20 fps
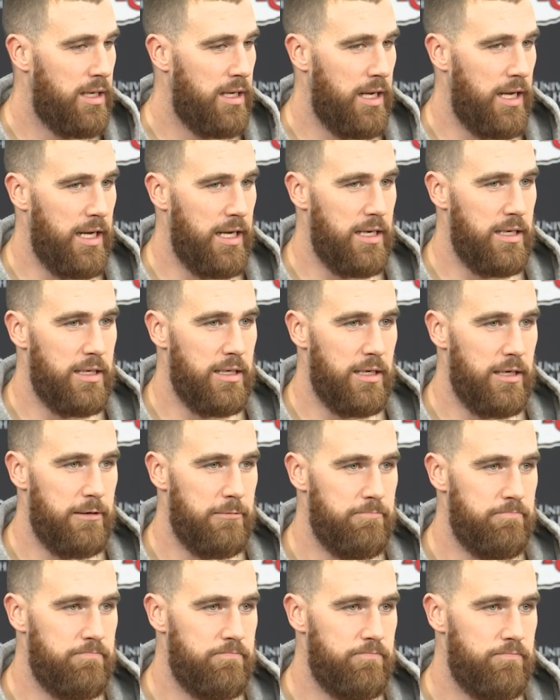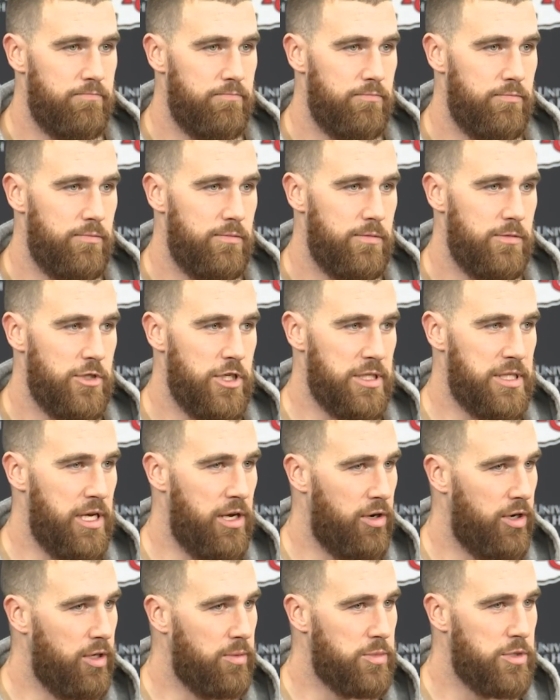and um, just
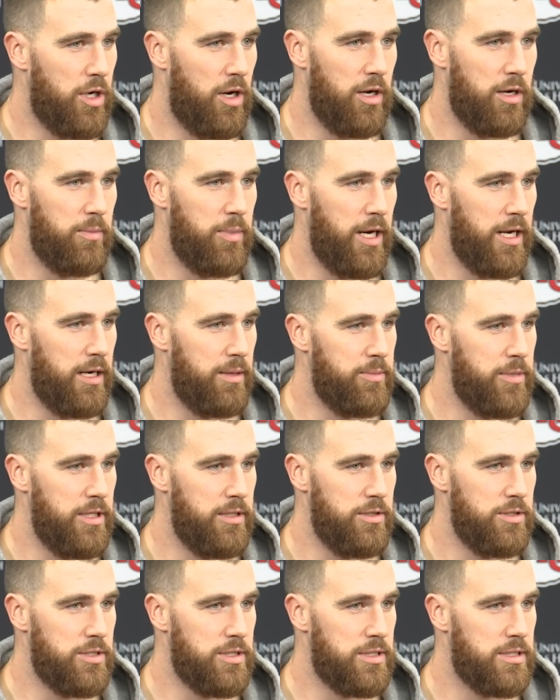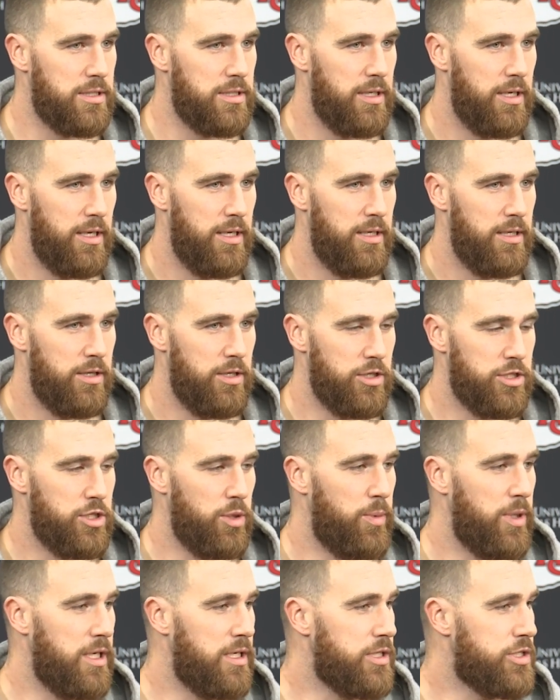hearing him talk about. It, I mean, you just there's so
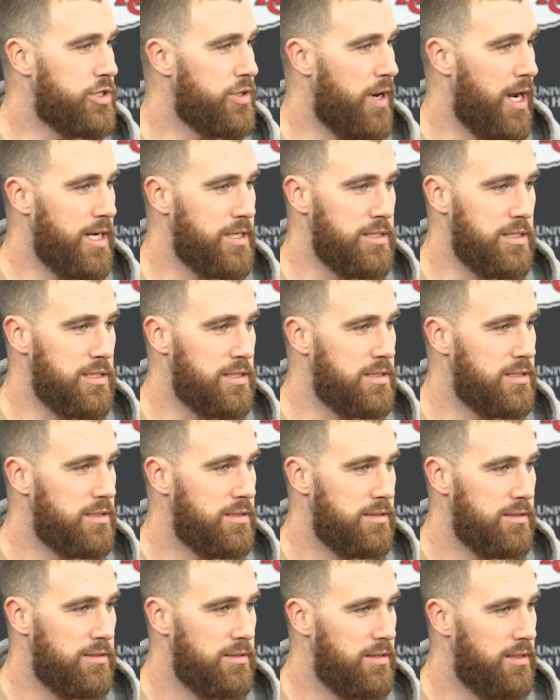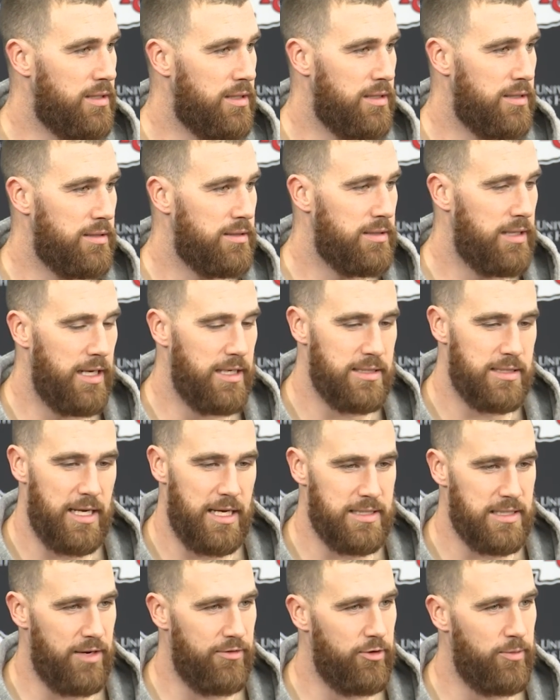many distractions, uh, as
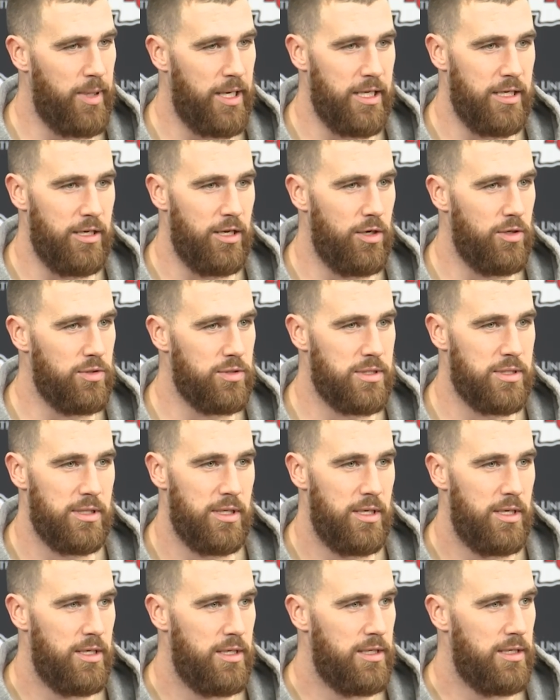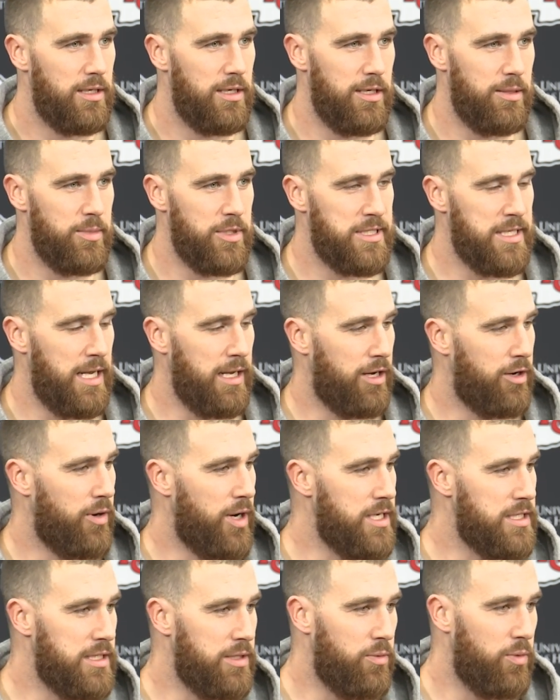as everybody knows. Um, it's that
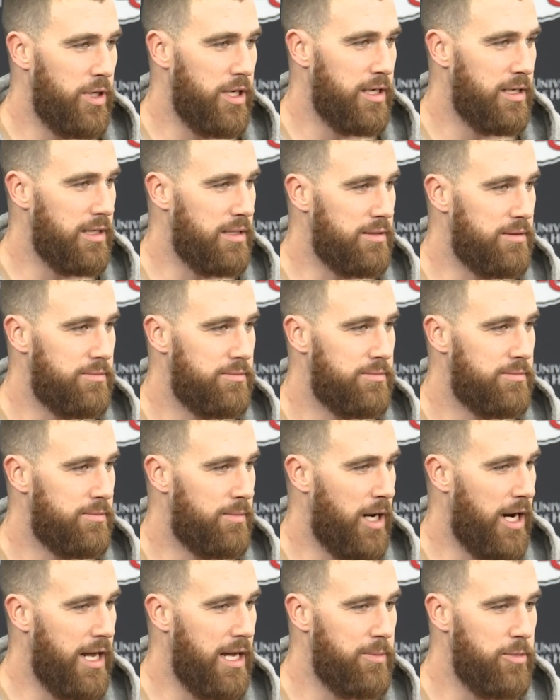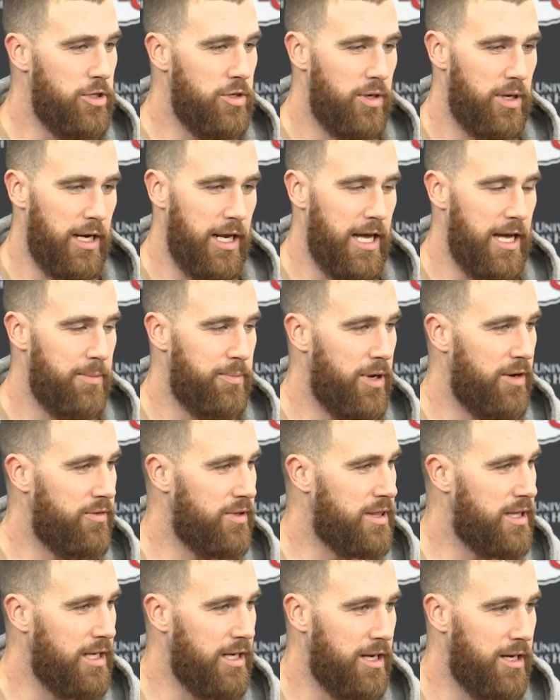crazy week in Miami. You can amp
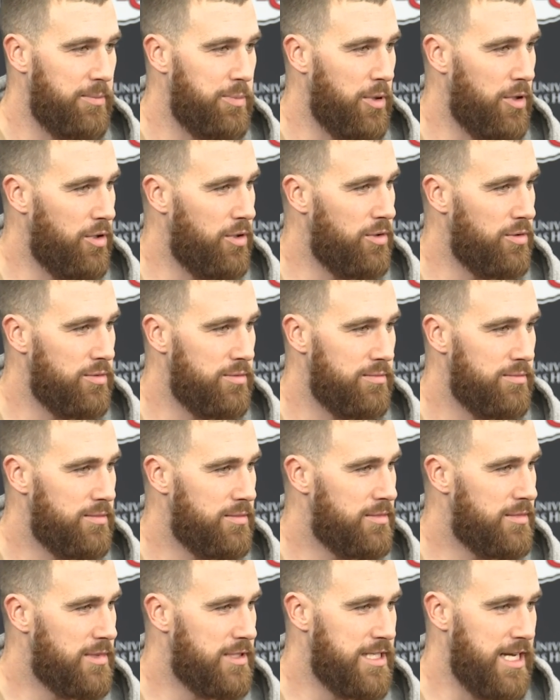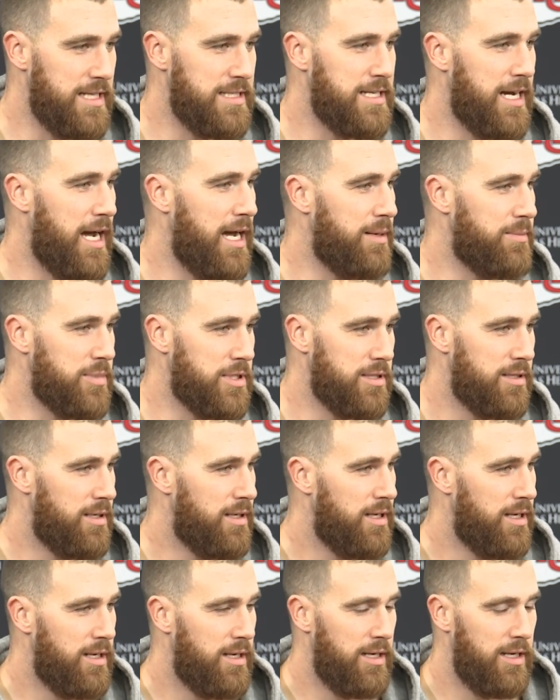everything up a whole ten times,
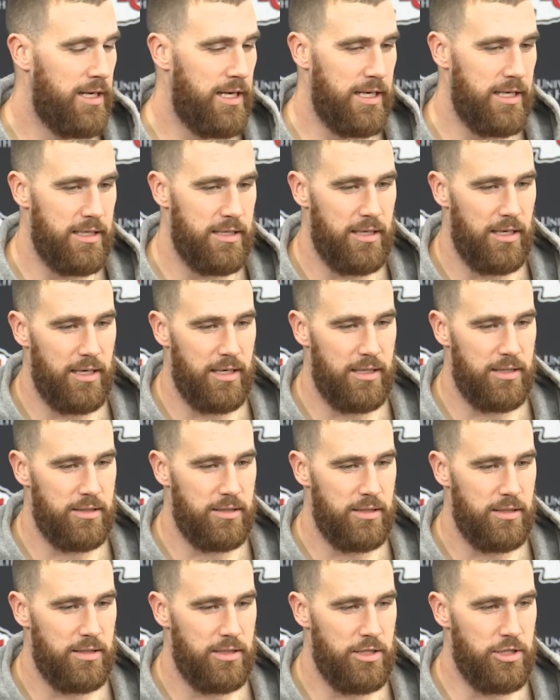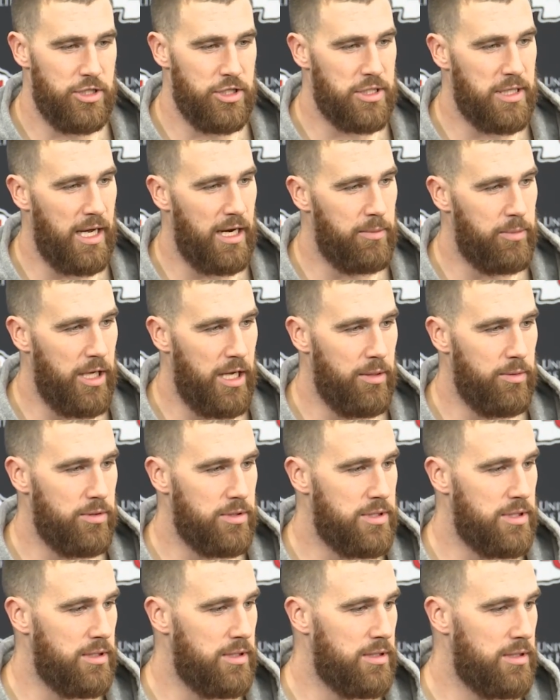and uh, you just got to be able
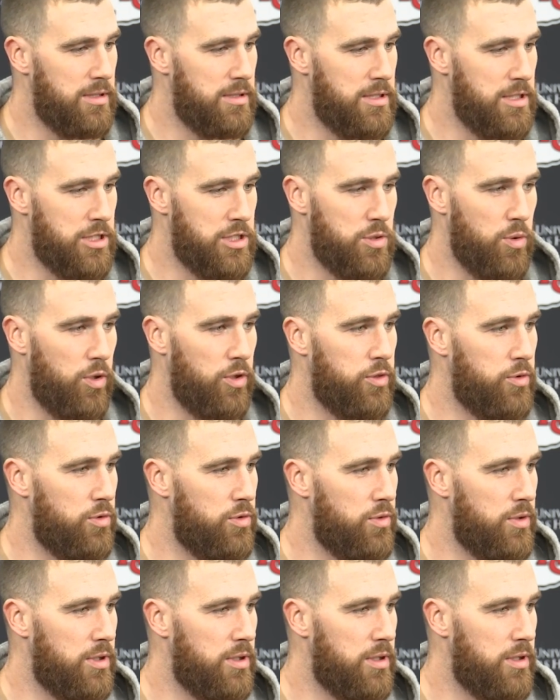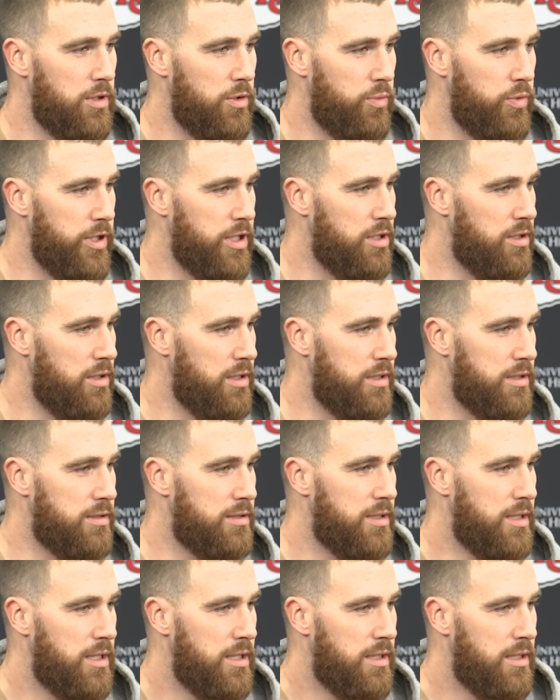to to sort through the the real and